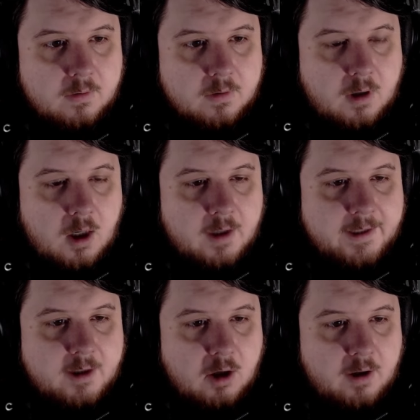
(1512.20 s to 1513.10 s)

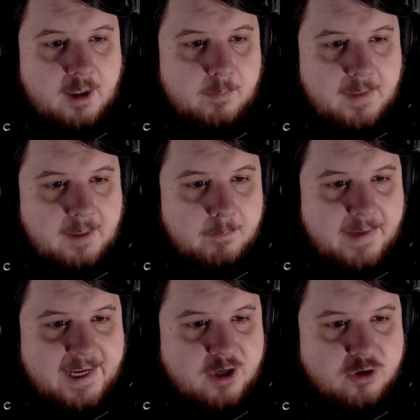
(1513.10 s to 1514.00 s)
Haunted Carney meme
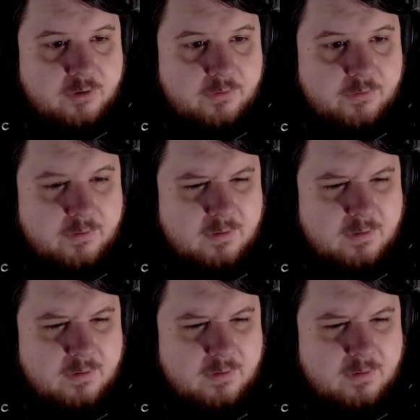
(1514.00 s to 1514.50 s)
pages.